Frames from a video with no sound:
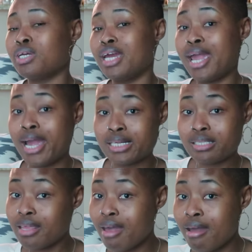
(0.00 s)
want to add
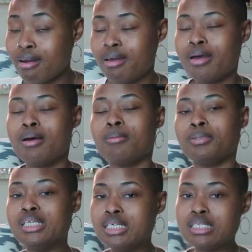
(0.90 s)
to that,
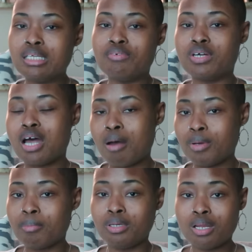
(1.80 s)
please leave a
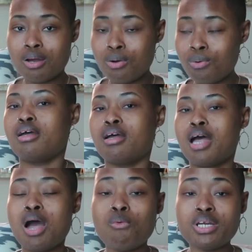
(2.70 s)
comment below.
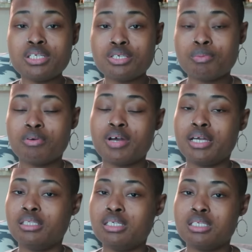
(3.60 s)
I wanted to
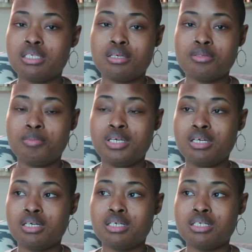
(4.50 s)
provide these tips
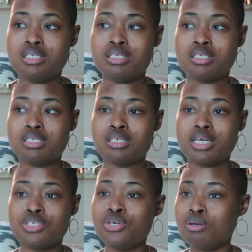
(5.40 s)
because
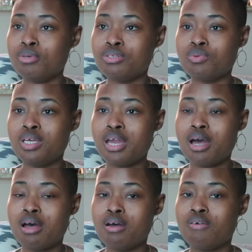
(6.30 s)
as humans, we
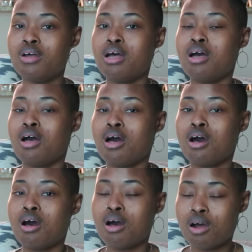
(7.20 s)
have
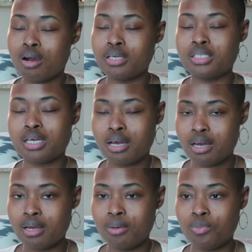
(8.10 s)
a hard
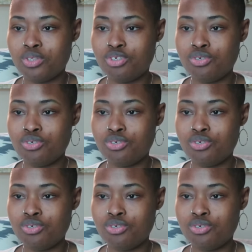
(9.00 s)
time with,